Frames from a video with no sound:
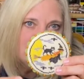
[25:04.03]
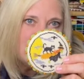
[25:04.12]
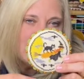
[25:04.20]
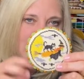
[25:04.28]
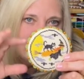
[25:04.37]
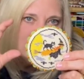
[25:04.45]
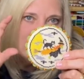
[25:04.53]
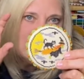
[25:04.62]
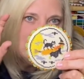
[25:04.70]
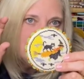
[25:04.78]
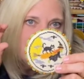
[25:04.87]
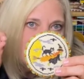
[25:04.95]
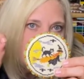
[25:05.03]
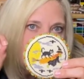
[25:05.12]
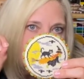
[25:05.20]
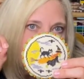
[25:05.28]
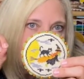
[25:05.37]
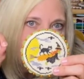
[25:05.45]
black to kind of pull
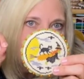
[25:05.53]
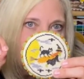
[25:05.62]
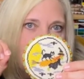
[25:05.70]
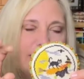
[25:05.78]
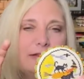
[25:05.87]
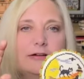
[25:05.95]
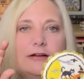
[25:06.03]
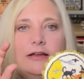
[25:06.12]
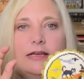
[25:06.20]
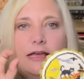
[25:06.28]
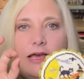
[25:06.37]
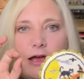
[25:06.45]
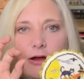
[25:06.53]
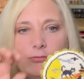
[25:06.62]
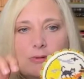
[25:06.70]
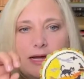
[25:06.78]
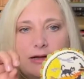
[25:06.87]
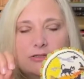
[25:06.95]
it together
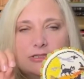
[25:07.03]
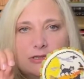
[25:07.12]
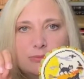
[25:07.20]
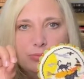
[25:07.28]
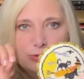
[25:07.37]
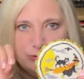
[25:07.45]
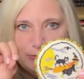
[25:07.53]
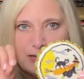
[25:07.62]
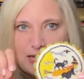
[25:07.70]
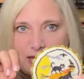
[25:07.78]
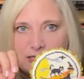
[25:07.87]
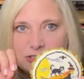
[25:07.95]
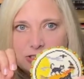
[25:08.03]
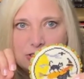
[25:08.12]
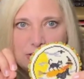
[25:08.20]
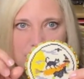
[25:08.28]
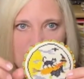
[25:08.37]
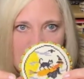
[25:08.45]
around the broom
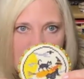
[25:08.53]
handle.